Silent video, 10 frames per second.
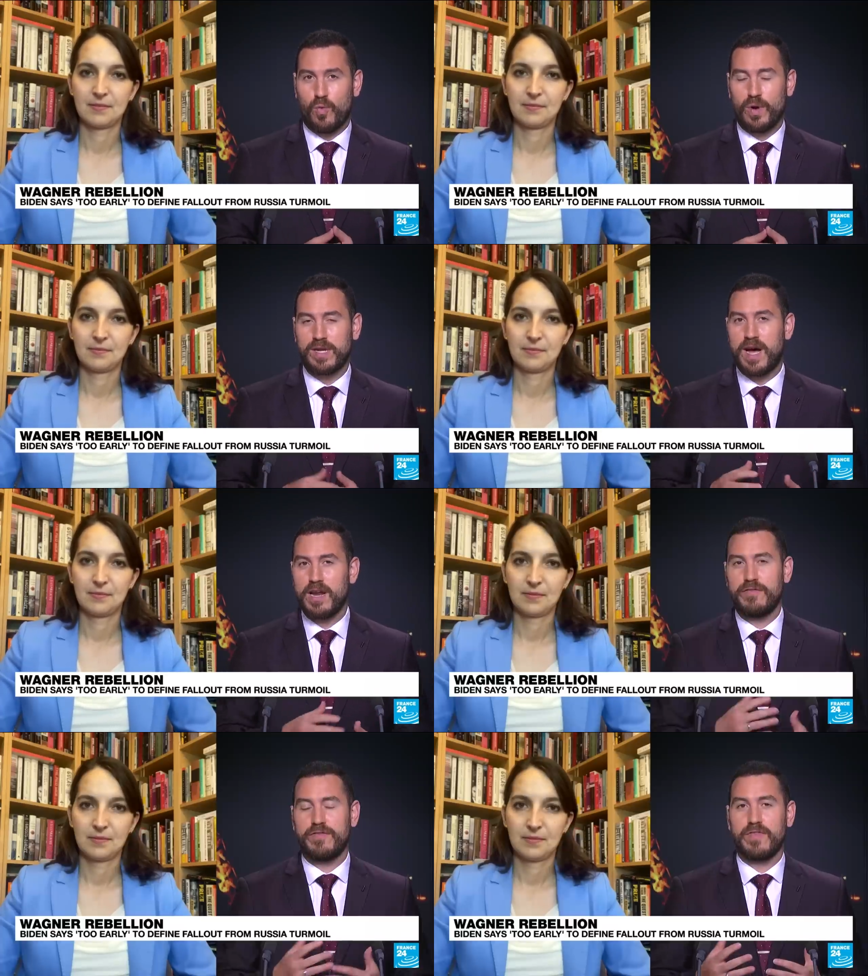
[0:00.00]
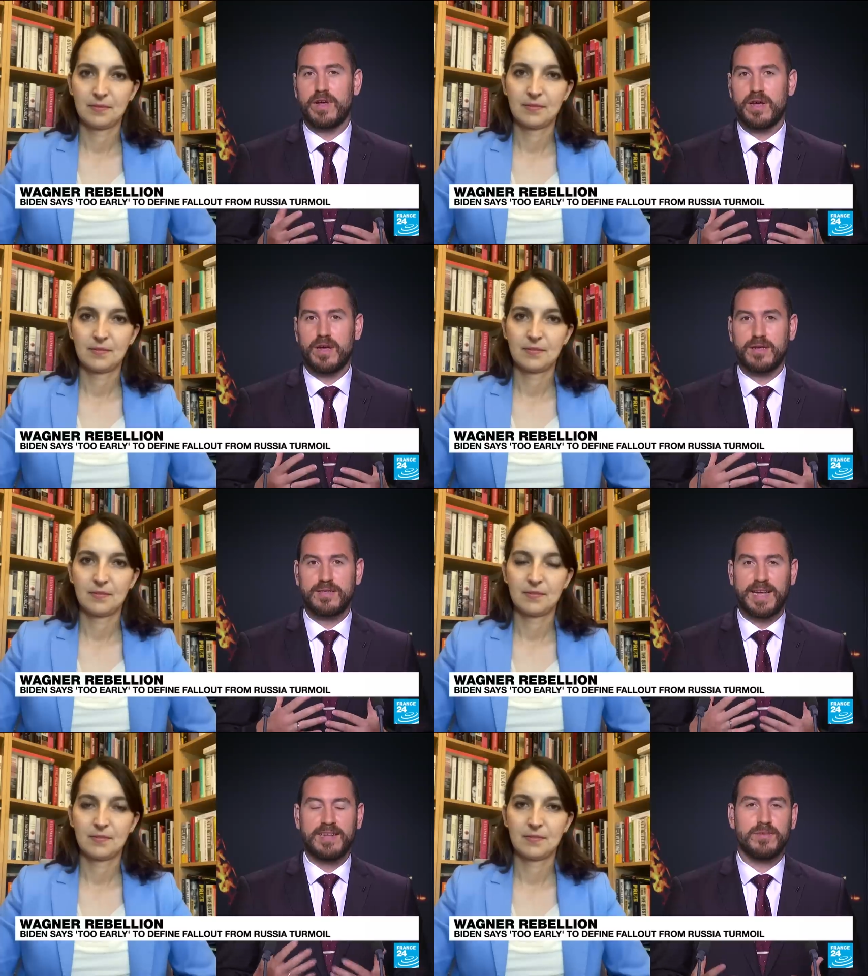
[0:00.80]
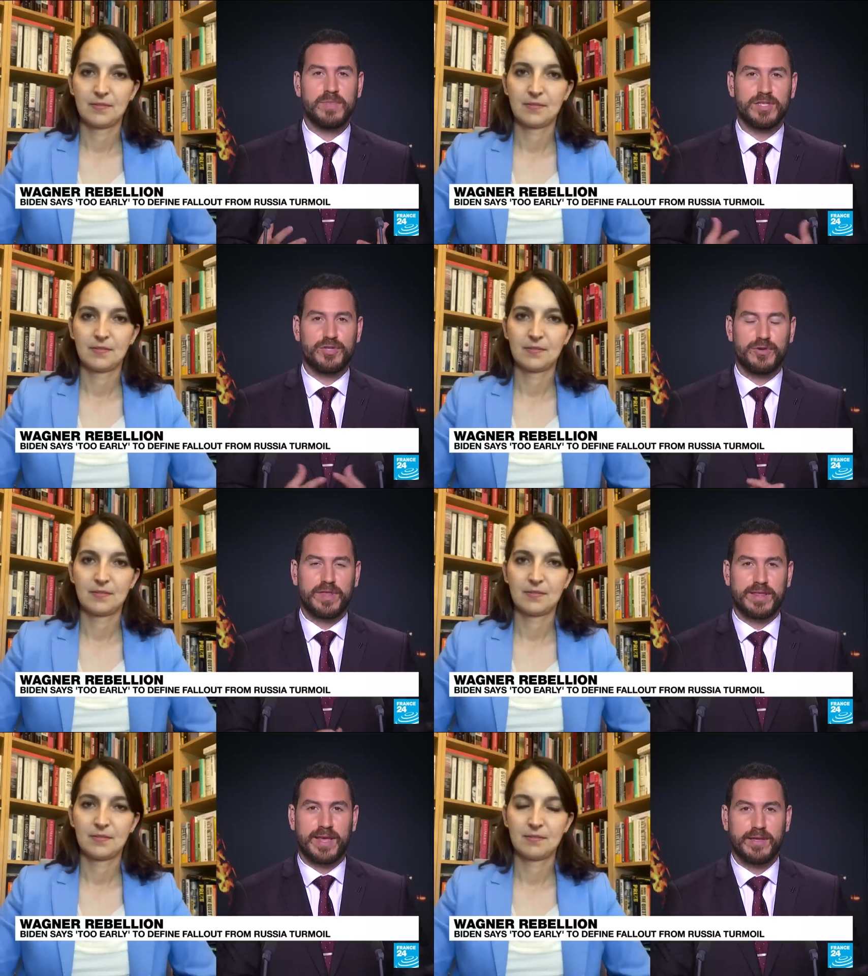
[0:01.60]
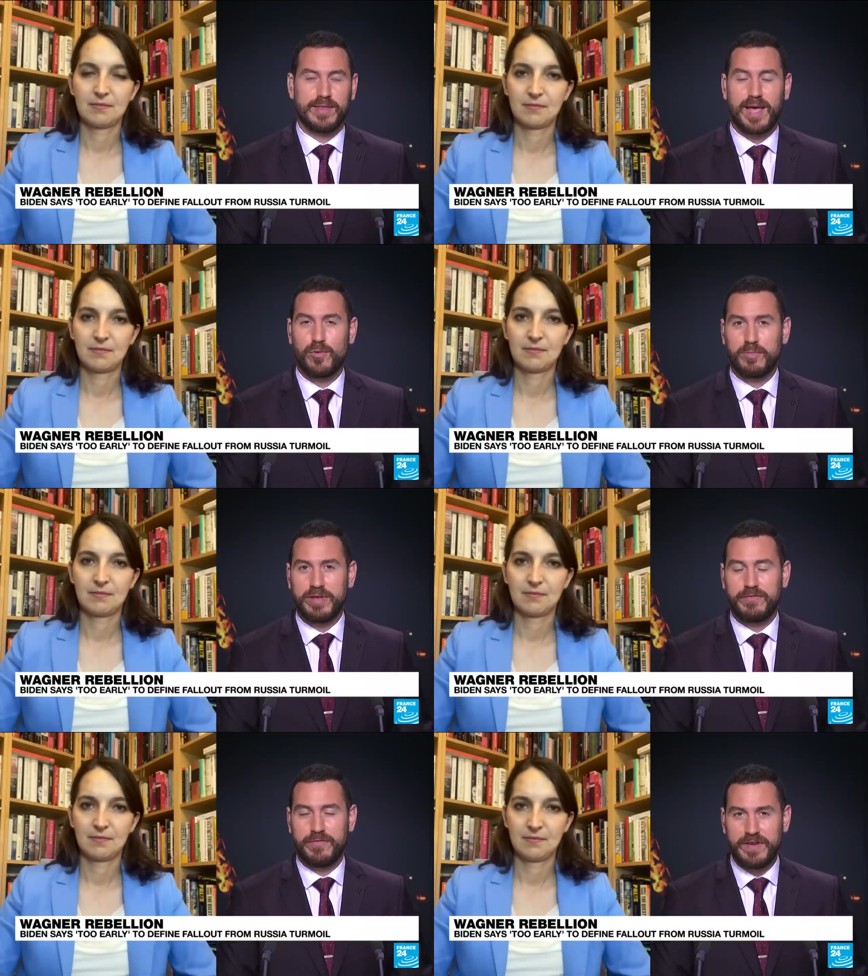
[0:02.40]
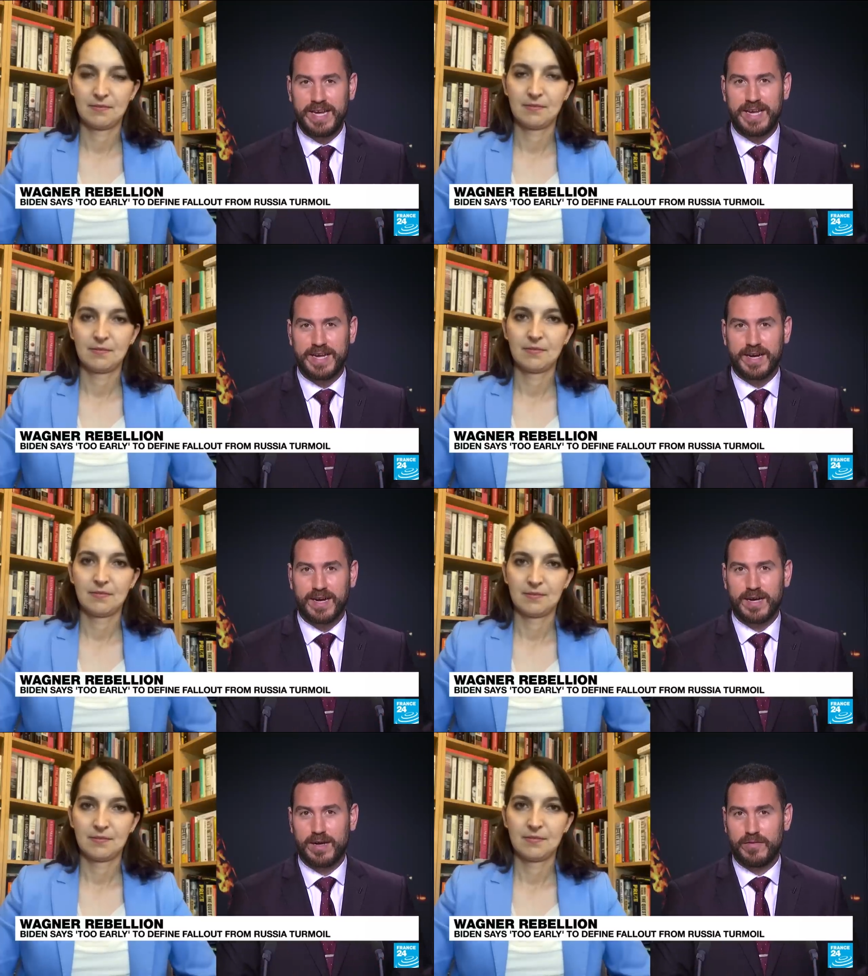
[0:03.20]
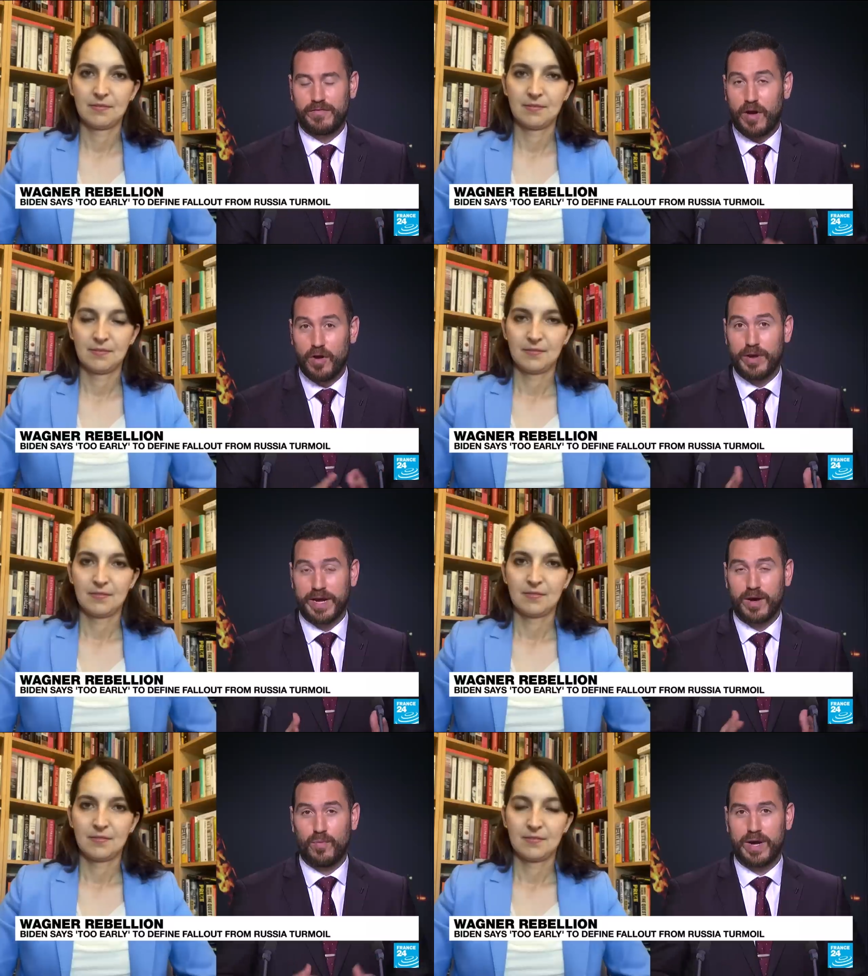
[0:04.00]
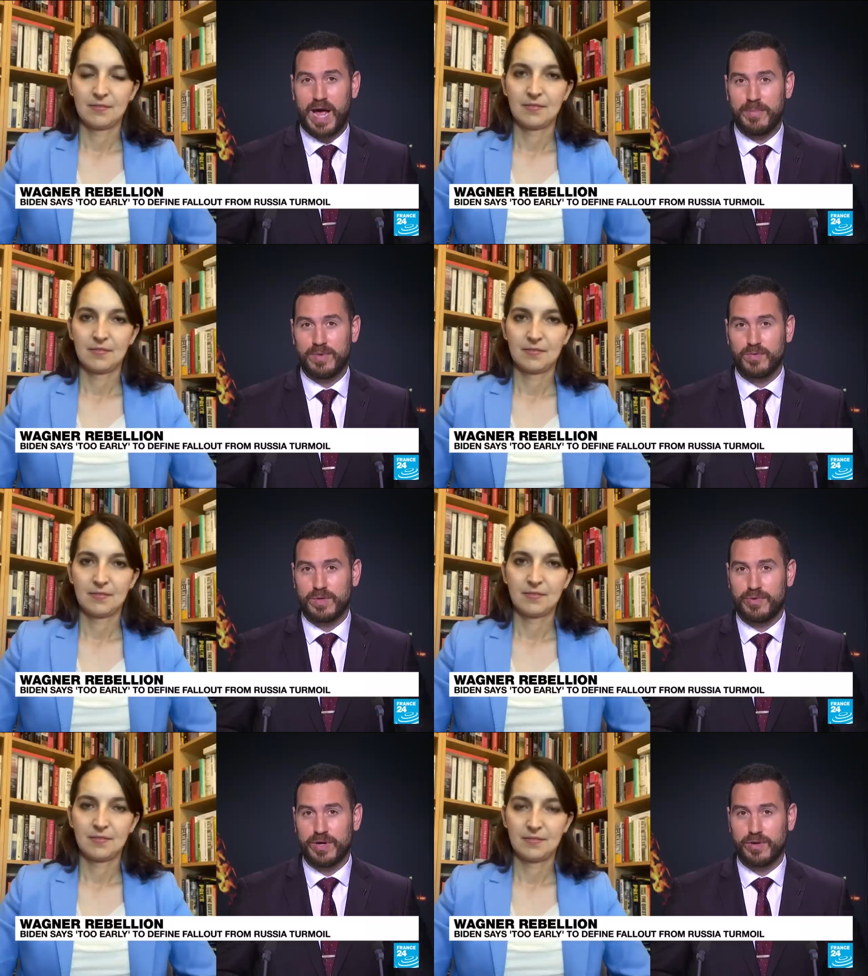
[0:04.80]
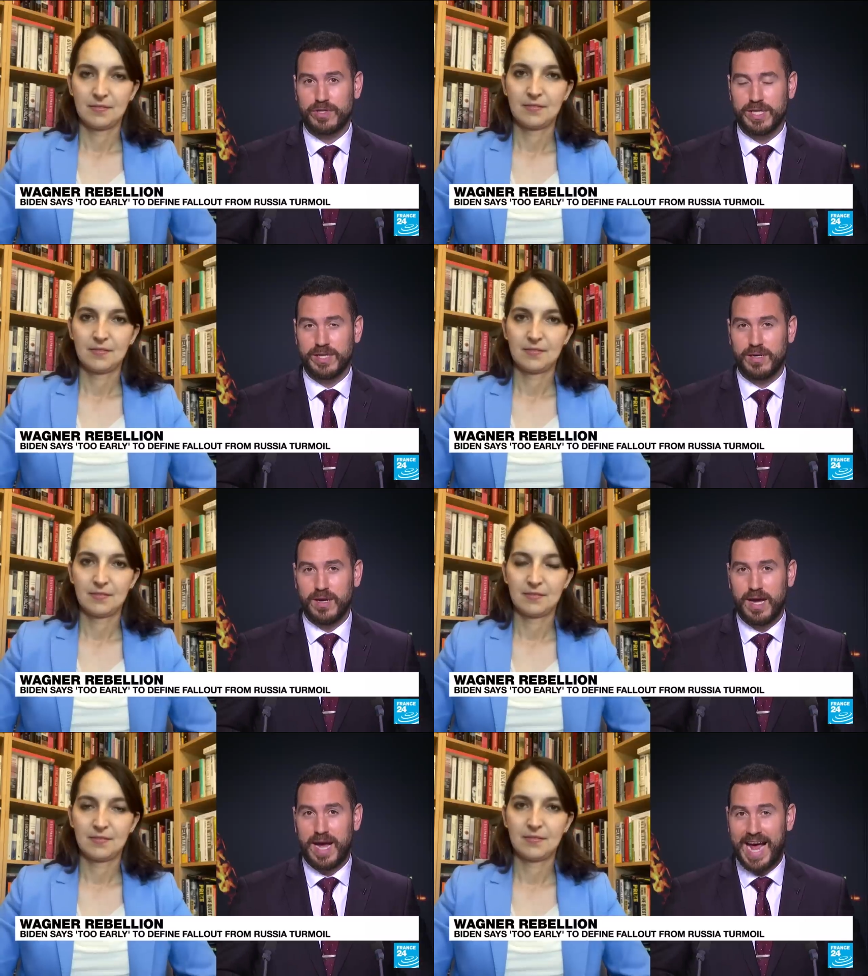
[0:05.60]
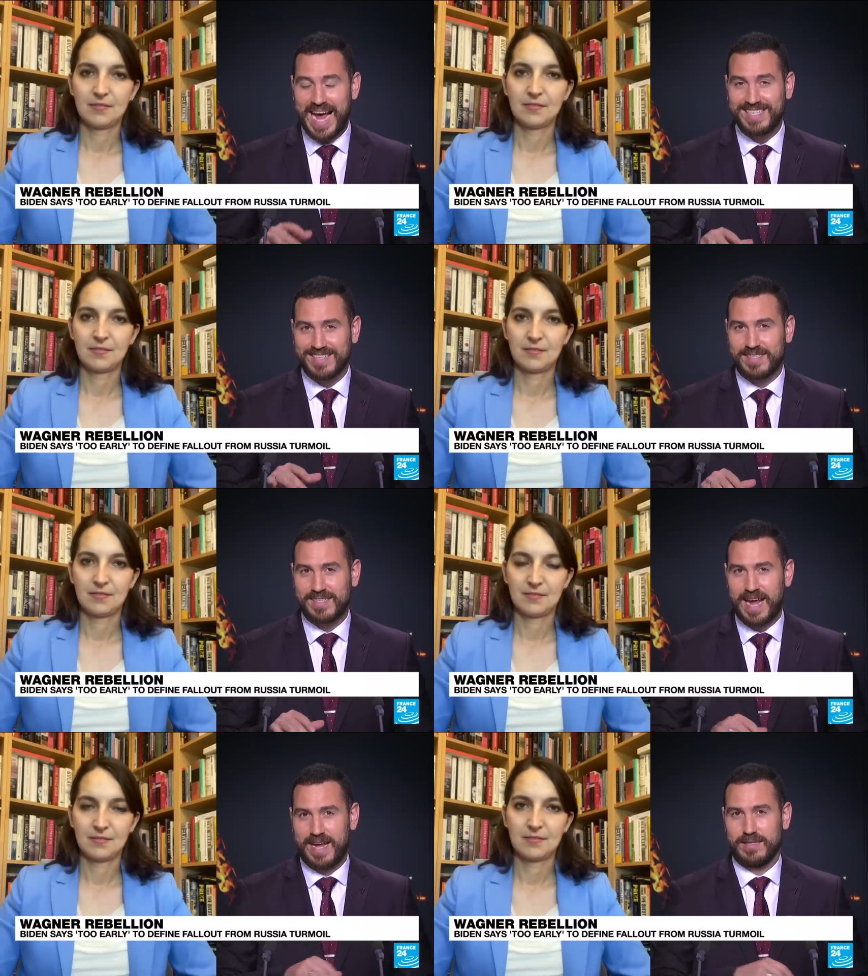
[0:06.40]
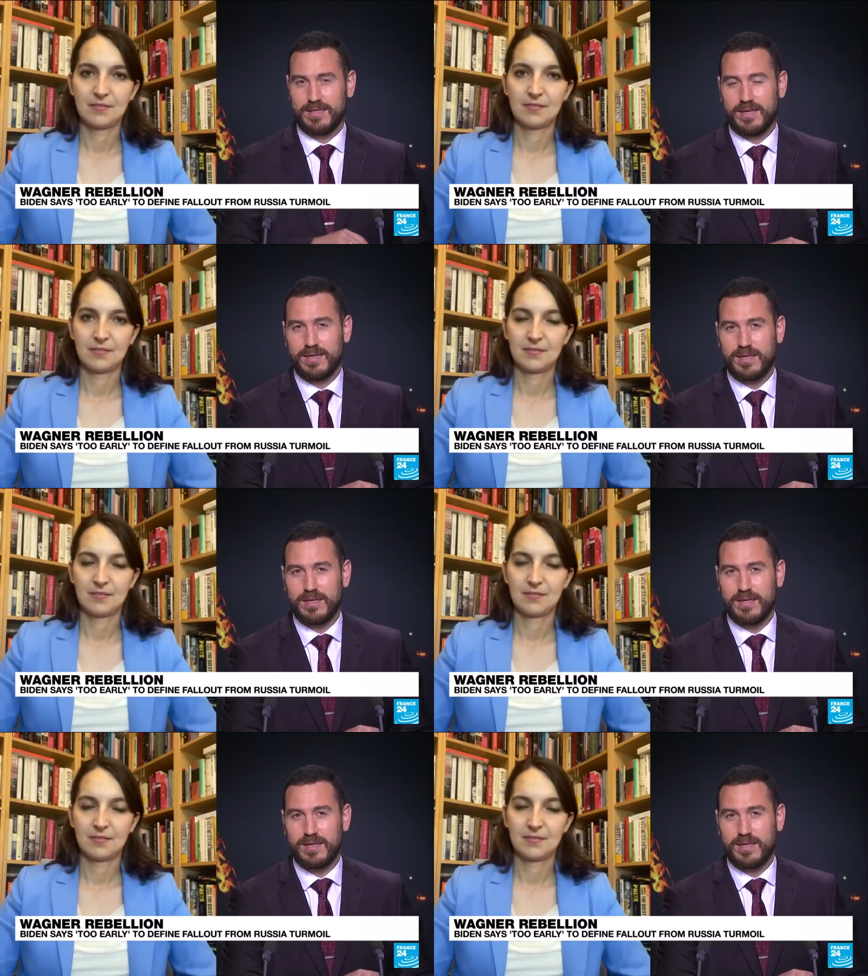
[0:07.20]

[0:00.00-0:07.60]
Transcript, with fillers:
Speaker 1: What kind of sentiments do you think they, they will be feeling following what happened with Prigozhin uh, as it stands?